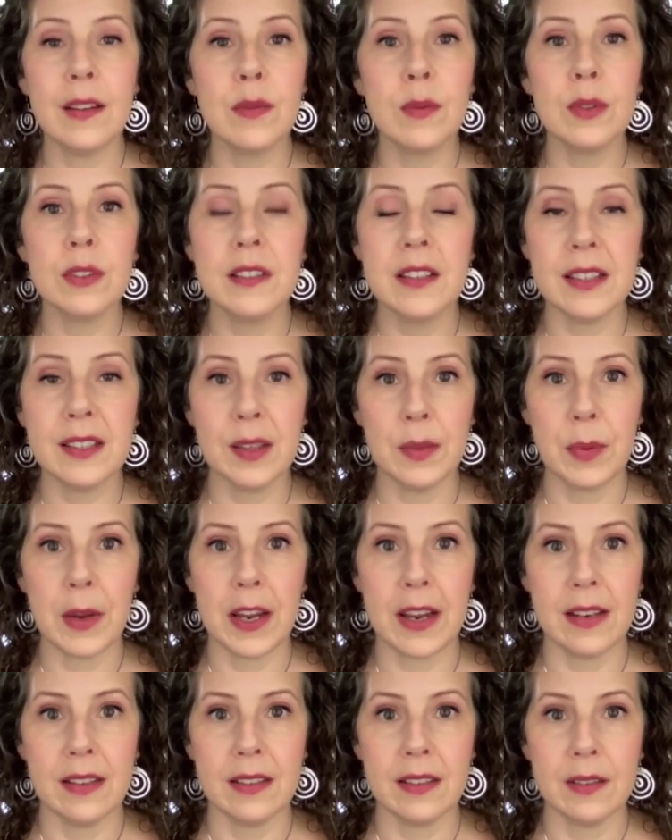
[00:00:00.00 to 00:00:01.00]
will
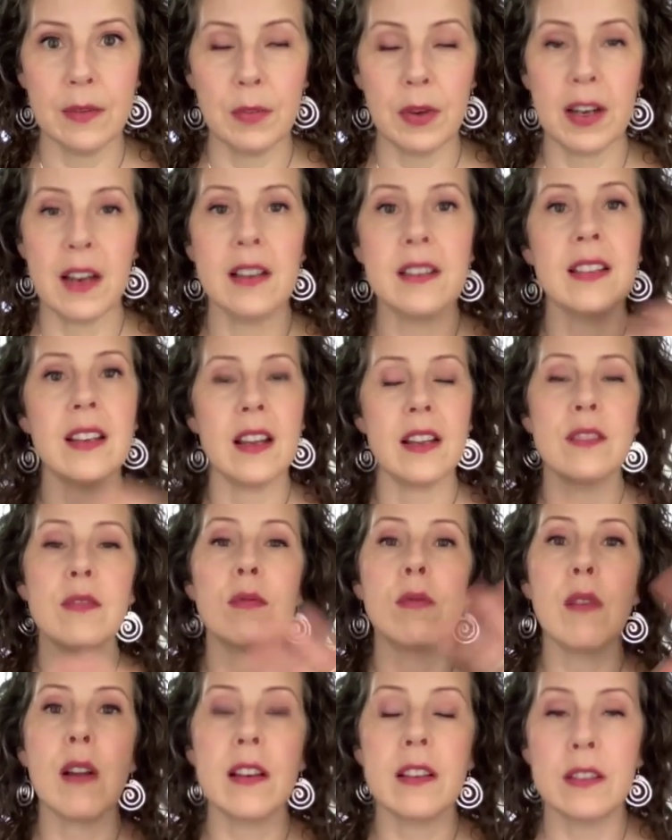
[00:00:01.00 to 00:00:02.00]
dissipate because it has
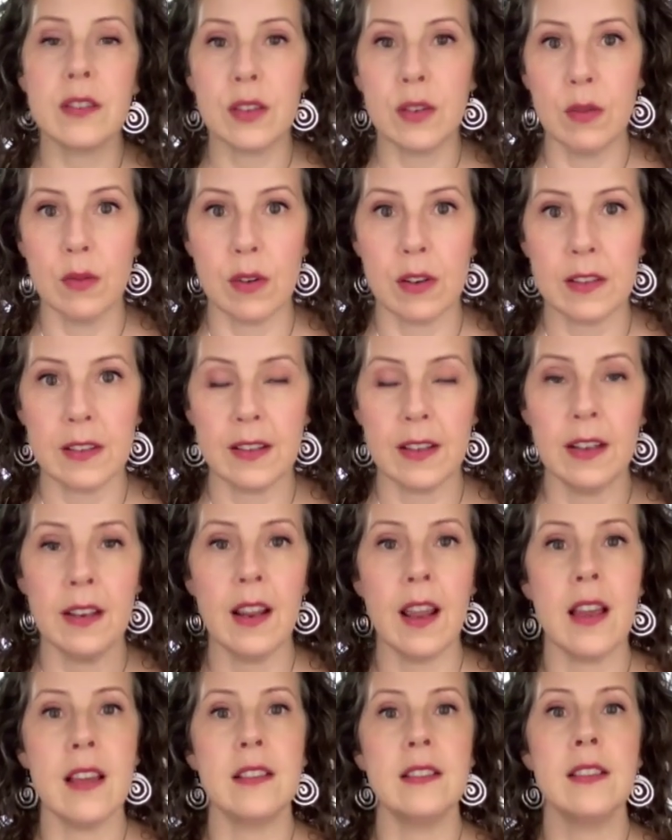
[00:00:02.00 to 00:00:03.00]
run its course. It
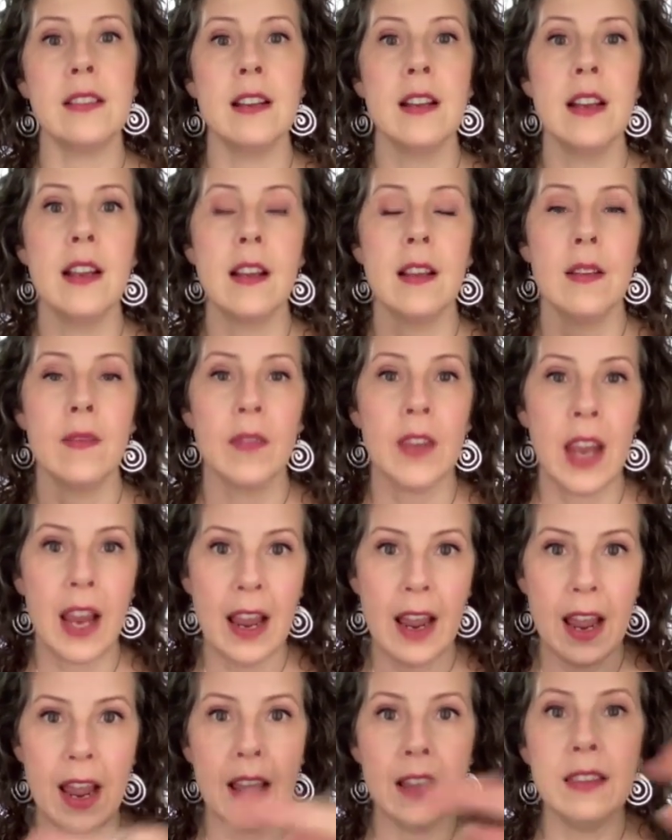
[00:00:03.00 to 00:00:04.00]
has
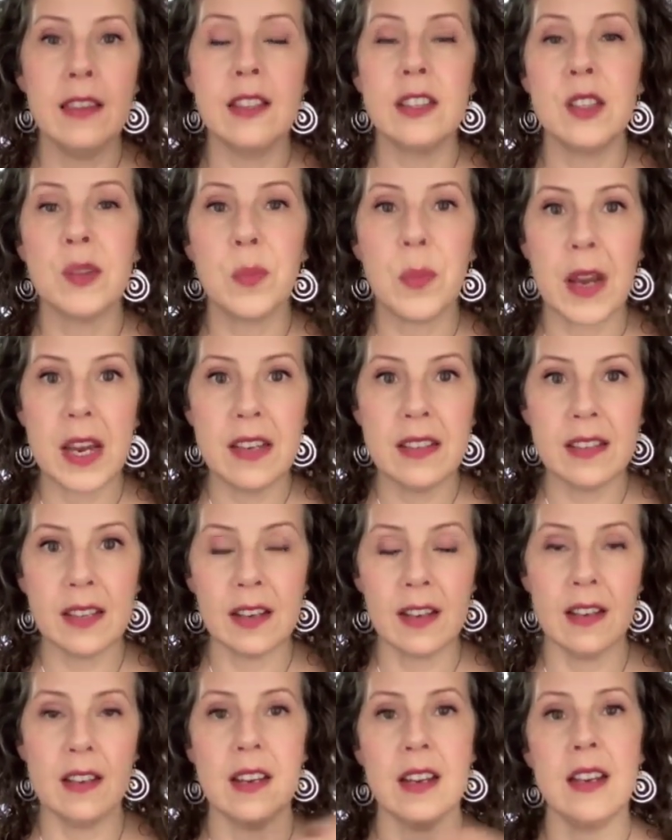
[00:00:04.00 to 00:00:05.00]
had the space
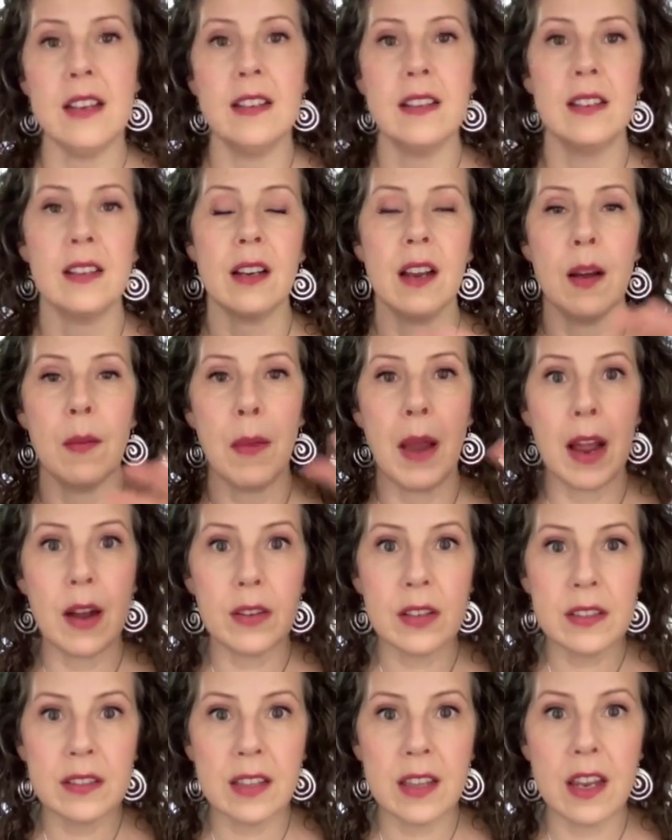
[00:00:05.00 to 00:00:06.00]
that it needs to come out
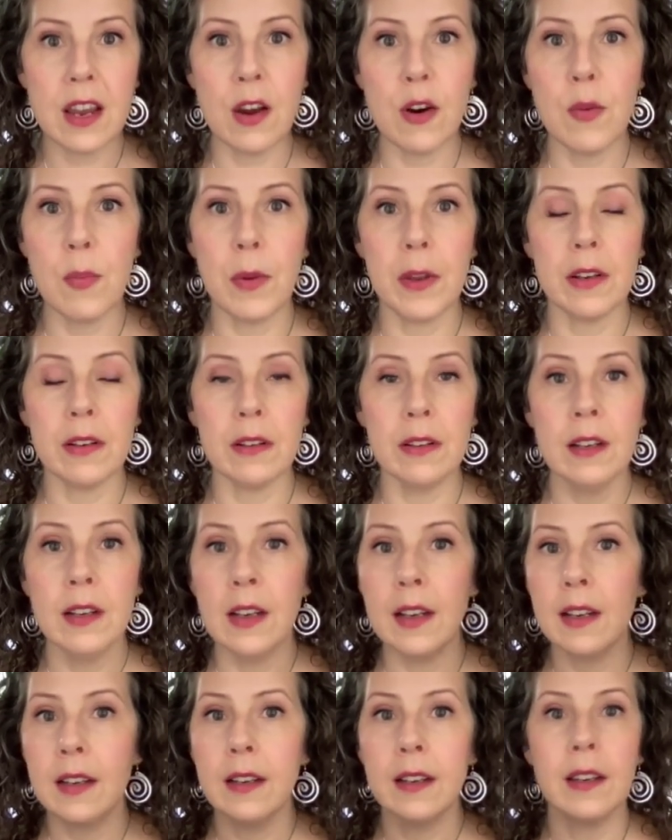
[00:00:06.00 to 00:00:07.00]
into the open,
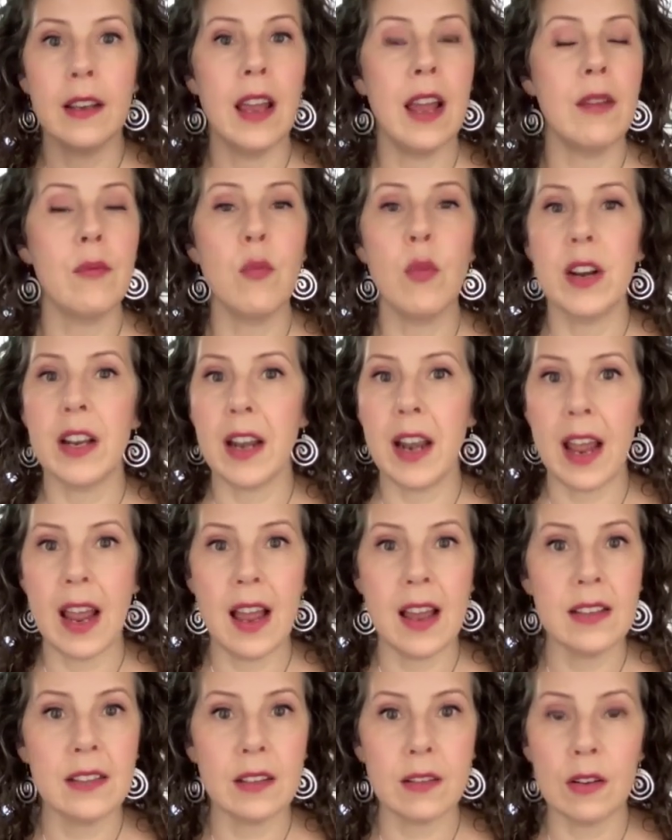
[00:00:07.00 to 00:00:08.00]
and when it
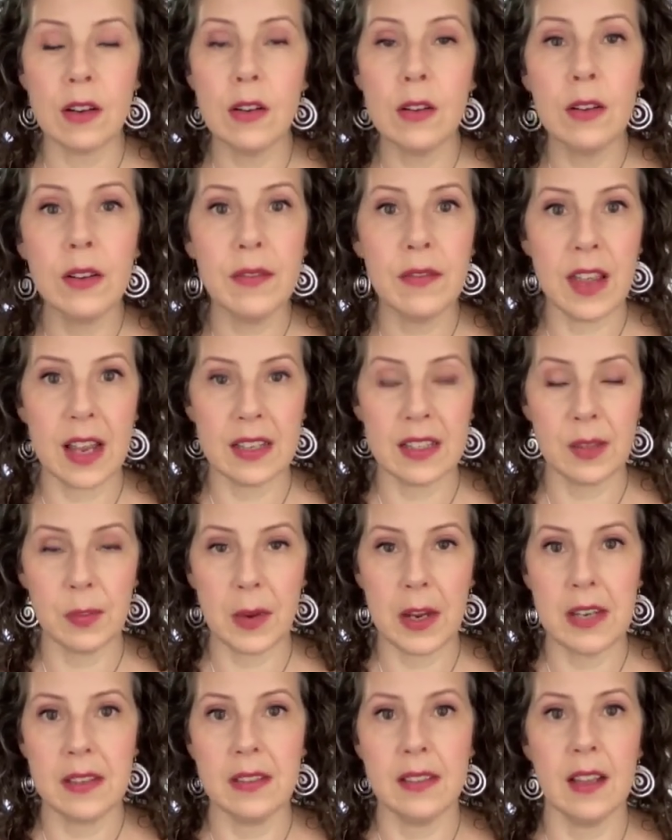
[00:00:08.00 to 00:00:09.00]
has all of that
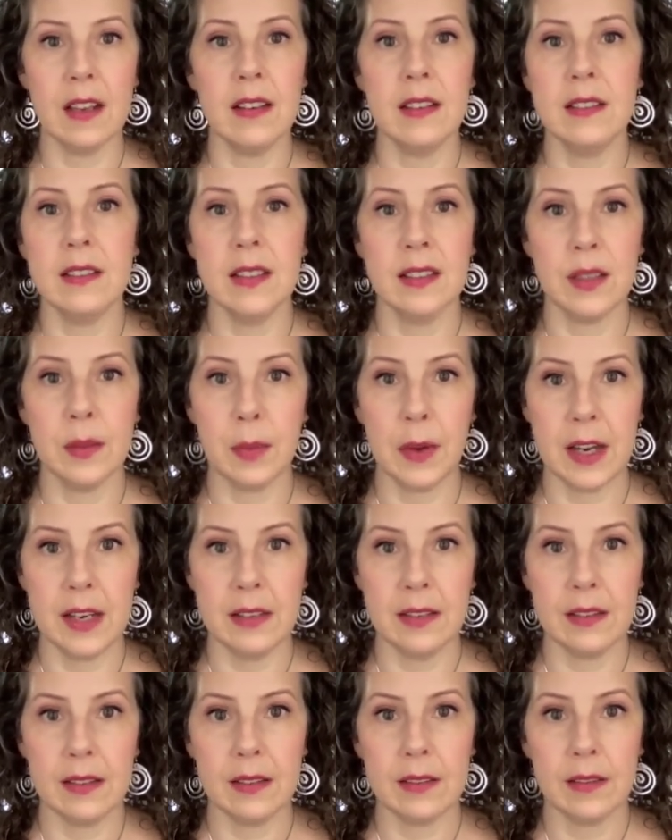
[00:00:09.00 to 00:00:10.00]
space, then it
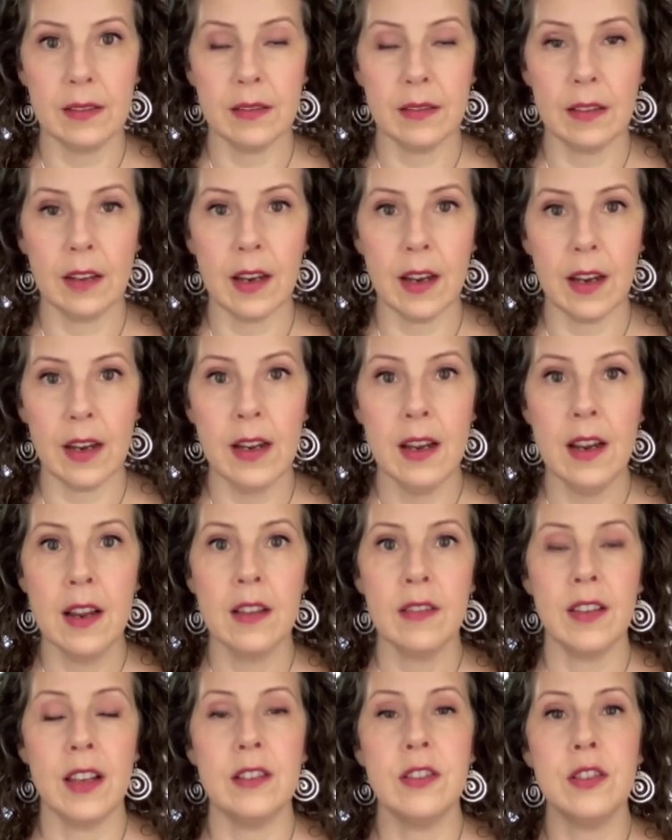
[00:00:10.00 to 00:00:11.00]
dissipates. Okay,
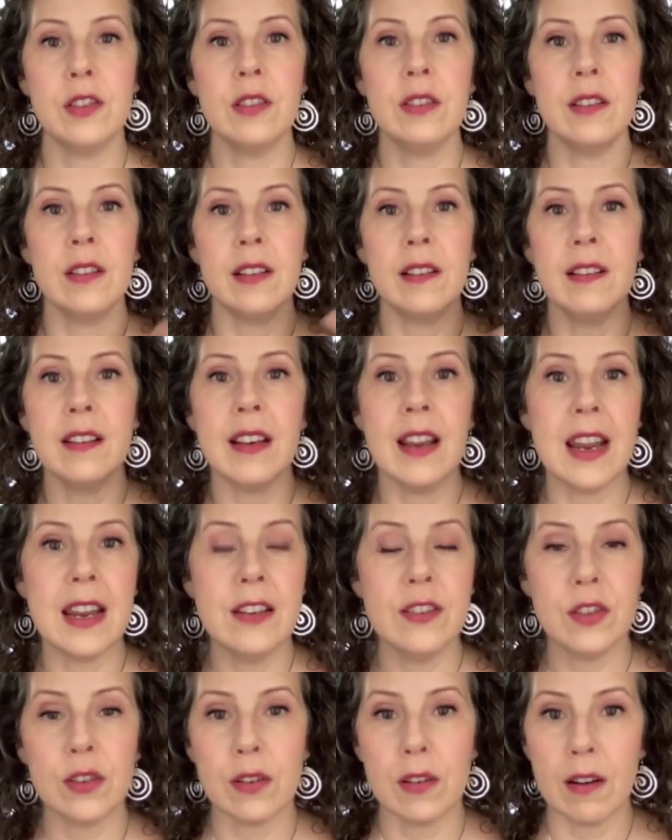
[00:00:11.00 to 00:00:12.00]
that's just the
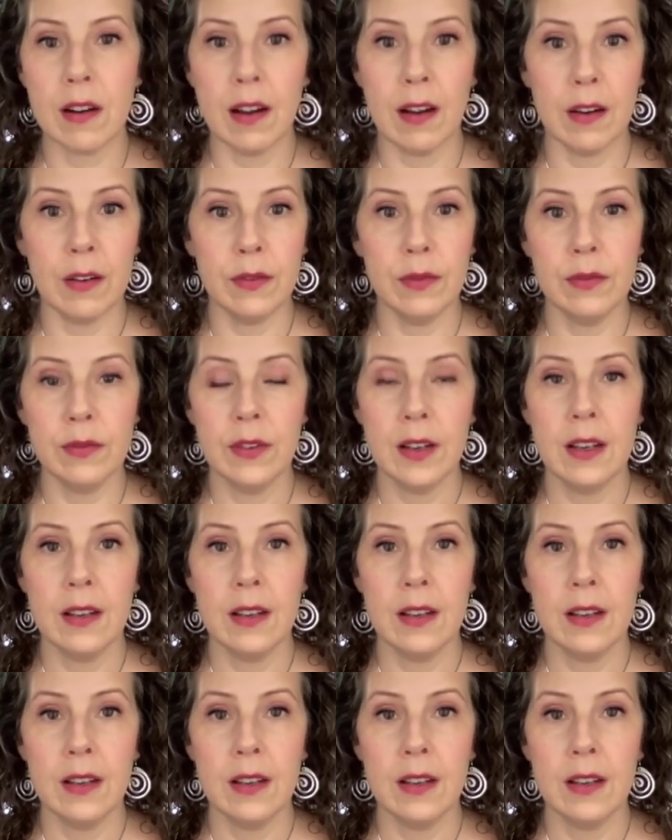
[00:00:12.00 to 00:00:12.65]
nature of